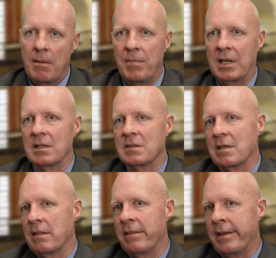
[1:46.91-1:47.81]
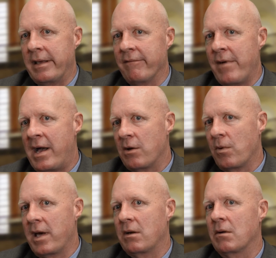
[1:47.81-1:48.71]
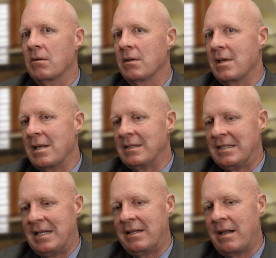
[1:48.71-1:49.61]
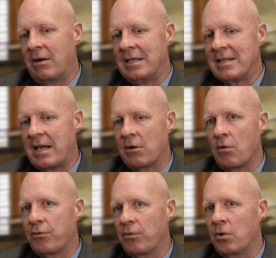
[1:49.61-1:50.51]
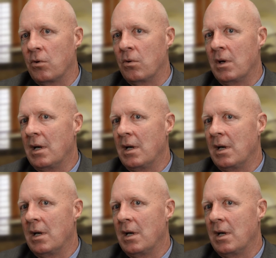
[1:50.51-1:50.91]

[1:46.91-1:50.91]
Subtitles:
because the evaluator is sitting there, he's got to go through